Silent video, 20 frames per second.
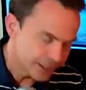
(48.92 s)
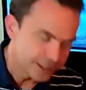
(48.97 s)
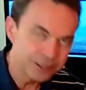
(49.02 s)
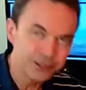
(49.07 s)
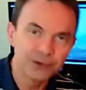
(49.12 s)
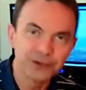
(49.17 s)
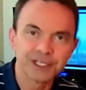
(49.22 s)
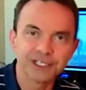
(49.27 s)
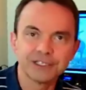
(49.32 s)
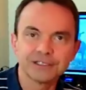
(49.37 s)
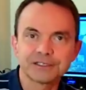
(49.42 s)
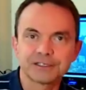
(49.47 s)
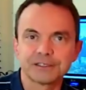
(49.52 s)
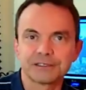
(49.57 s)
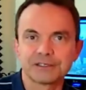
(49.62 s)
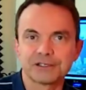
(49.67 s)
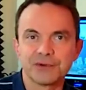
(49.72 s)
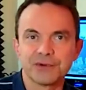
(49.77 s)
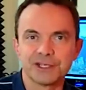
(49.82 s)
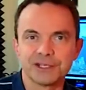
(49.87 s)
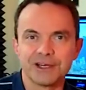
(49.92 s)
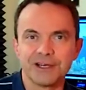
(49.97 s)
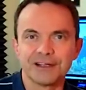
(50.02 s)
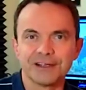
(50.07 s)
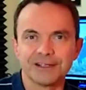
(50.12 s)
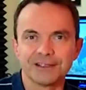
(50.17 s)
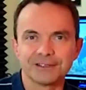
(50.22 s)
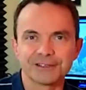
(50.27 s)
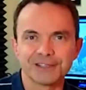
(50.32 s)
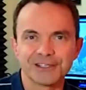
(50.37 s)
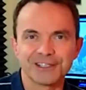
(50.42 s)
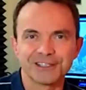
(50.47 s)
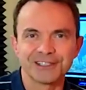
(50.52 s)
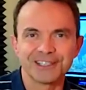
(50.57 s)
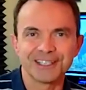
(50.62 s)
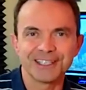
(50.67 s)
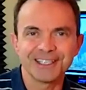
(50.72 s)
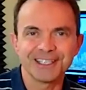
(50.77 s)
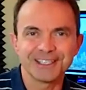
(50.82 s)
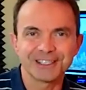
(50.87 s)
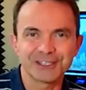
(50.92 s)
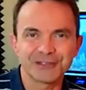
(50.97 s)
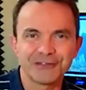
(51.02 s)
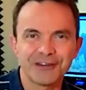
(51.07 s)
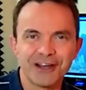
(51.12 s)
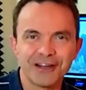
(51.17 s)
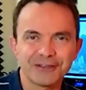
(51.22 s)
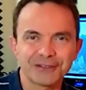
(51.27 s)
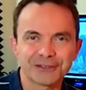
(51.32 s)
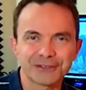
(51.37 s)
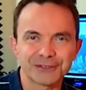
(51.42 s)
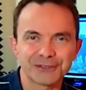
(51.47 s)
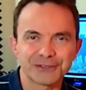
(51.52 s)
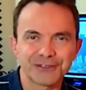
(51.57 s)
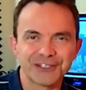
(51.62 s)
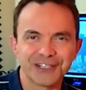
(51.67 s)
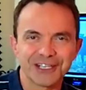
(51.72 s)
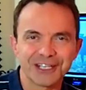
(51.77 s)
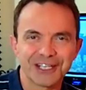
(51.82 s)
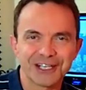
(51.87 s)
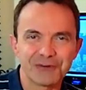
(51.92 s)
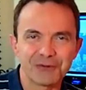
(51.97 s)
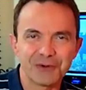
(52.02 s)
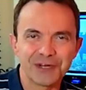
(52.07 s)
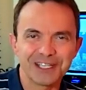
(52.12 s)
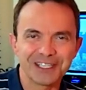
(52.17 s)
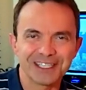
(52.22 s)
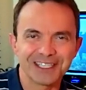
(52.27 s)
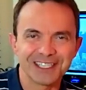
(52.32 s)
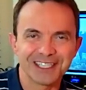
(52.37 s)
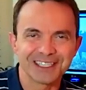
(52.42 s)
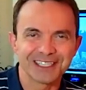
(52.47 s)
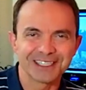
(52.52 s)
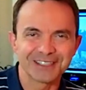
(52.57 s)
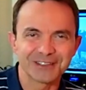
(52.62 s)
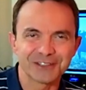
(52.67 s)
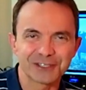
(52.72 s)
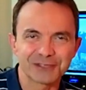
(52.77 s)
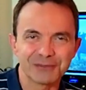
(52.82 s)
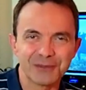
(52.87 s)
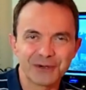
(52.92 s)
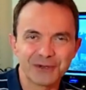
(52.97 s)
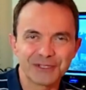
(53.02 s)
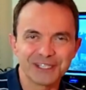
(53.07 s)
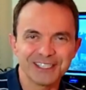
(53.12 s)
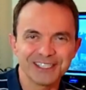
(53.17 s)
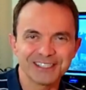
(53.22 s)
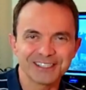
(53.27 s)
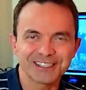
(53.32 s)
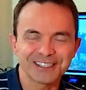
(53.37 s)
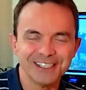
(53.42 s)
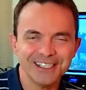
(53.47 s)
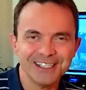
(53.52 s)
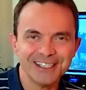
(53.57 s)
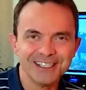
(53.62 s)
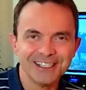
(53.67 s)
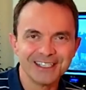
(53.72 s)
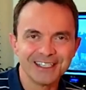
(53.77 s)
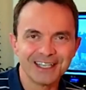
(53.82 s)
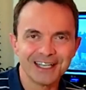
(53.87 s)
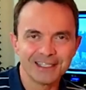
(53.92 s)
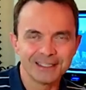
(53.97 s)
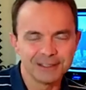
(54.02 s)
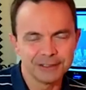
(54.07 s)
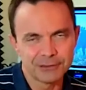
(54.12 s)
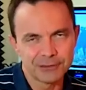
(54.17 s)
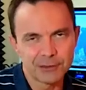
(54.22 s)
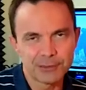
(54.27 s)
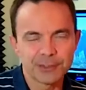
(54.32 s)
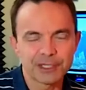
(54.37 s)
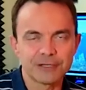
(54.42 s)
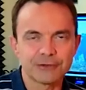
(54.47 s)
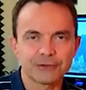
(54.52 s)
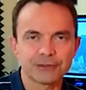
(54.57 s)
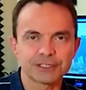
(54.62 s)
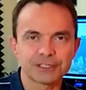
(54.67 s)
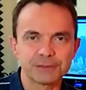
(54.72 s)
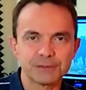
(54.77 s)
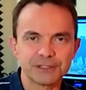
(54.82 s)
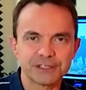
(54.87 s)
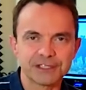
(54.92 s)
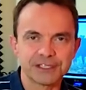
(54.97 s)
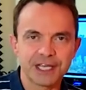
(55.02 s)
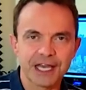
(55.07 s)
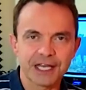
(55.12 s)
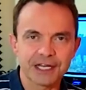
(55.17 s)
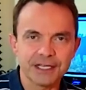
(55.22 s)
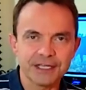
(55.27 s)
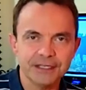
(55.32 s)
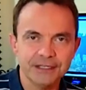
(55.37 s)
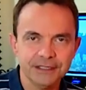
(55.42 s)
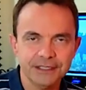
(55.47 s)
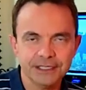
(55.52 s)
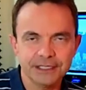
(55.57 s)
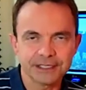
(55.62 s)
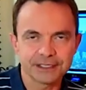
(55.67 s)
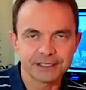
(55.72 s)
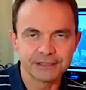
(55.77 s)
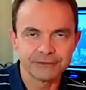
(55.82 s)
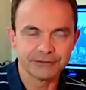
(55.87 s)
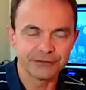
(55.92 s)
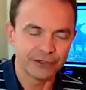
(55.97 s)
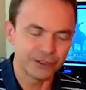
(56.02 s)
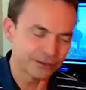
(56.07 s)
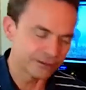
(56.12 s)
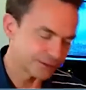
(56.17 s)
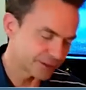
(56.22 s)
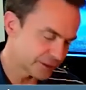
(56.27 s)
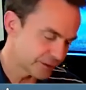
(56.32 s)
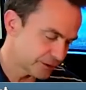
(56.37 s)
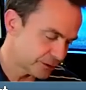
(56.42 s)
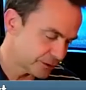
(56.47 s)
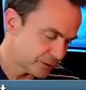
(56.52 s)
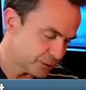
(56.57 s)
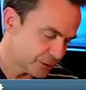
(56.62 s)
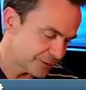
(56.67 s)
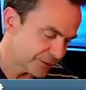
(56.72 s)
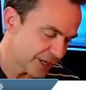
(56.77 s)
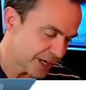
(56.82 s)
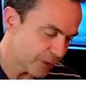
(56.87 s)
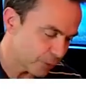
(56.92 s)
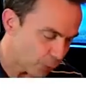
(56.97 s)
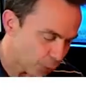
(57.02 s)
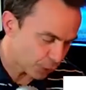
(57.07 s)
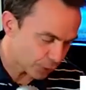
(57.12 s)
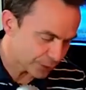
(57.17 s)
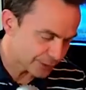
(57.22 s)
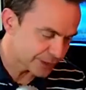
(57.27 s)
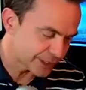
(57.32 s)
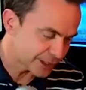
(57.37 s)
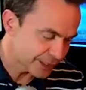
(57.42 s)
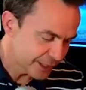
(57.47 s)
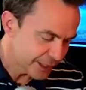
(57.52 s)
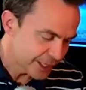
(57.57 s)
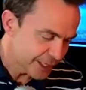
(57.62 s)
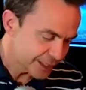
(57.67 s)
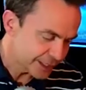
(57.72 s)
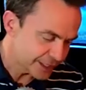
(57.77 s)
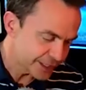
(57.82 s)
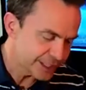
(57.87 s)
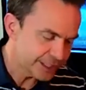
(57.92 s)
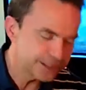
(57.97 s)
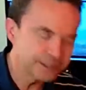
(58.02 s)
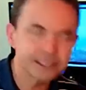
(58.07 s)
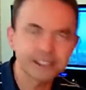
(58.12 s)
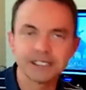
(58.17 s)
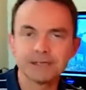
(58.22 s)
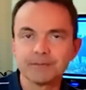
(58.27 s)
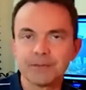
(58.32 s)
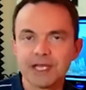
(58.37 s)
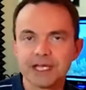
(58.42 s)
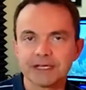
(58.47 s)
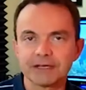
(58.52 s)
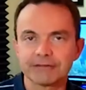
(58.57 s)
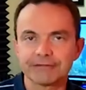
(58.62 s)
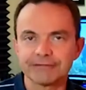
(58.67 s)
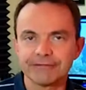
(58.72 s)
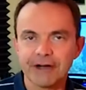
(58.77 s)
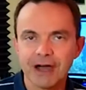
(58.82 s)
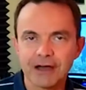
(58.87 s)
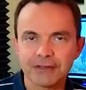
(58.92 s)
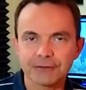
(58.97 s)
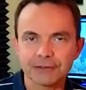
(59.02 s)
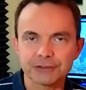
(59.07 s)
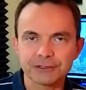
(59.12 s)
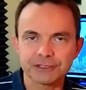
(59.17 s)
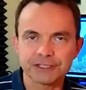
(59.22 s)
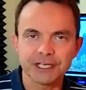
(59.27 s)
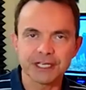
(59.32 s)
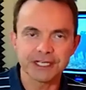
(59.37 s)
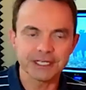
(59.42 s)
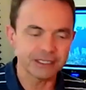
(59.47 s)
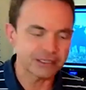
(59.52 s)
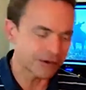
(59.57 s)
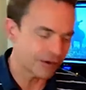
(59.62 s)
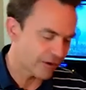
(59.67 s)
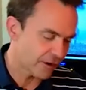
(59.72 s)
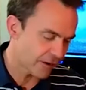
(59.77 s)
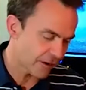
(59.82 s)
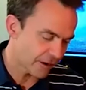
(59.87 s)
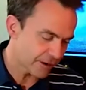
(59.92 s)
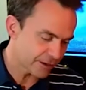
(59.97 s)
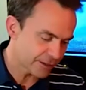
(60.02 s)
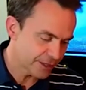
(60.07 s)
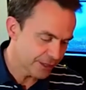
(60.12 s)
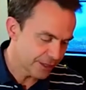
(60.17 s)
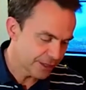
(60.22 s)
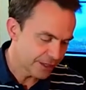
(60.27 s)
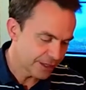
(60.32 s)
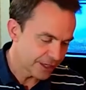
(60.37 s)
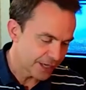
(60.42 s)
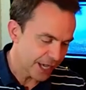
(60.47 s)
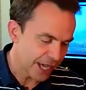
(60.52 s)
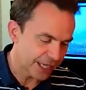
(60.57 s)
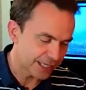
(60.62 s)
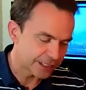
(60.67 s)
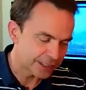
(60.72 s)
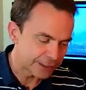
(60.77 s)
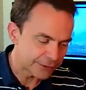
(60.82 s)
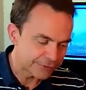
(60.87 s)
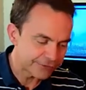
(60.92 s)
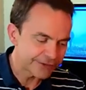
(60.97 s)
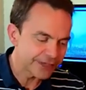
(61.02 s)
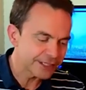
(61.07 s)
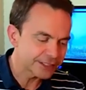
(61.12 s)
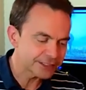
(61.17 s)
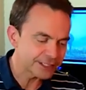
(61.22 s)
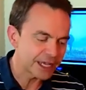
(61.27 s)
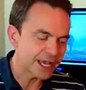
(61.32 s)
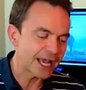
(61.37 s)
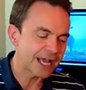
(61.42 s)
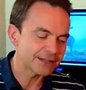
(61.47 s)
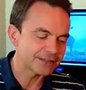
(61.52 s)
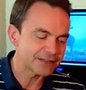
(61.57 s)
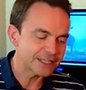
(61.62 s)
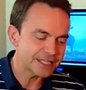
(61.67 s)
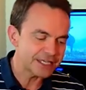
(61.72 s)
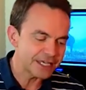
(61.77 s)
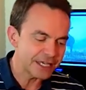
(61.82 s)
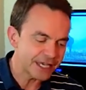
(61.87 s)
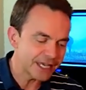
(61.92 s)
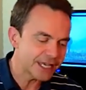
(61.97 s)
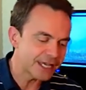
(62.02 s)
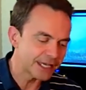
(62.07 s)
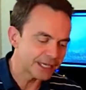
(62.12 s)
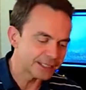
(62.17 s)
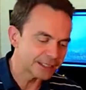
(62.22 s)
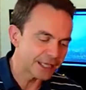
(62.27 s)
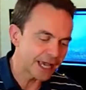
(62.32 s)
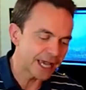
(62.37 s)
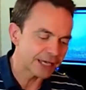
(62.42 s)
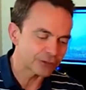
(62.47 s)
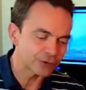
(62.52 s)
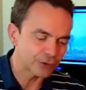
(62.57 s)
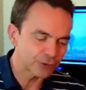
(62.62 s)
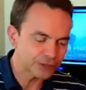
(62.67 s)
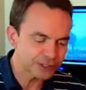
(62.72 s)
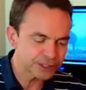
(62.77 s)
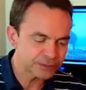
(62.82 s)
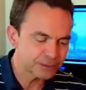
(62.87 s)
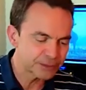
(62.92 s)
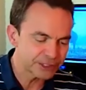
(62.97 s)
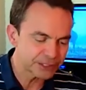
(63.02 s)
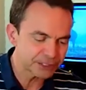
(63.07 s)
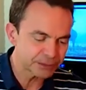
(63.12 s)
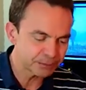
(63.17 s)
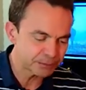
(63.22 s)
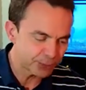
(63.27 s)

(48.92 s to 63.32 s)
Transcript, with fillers: You know what else is going on Sunday? It's Father's Day weekend in the Smokies. And, you know, the big Christmas daddy, he gets involved too. We've got word that kids can make a Father's Day card at an event at the Inn at Christmas